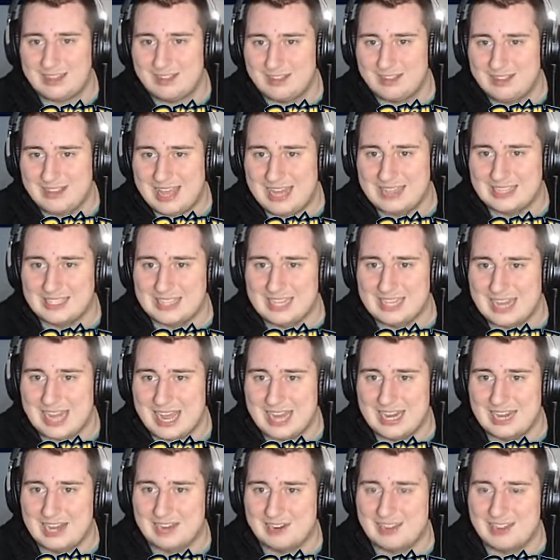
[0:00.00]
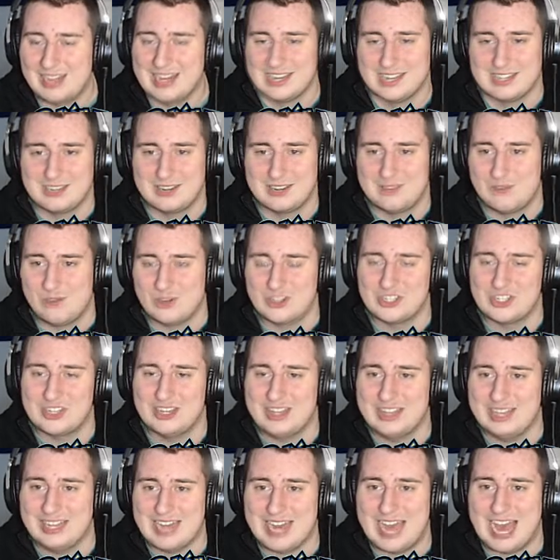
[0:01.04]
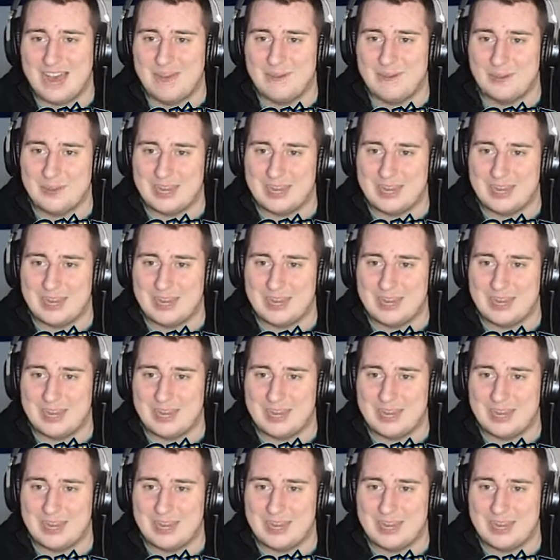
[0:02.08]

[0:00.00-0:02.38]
That is not. Um, that is unfortunately not what